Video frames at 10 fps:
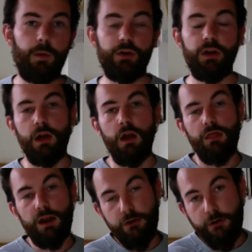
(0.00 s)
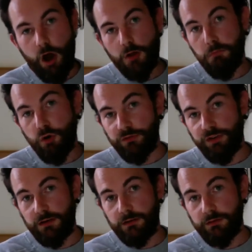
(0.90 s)
But they're now
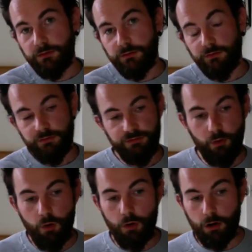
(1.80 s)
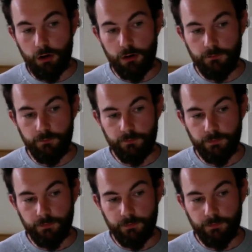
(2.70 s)
moving for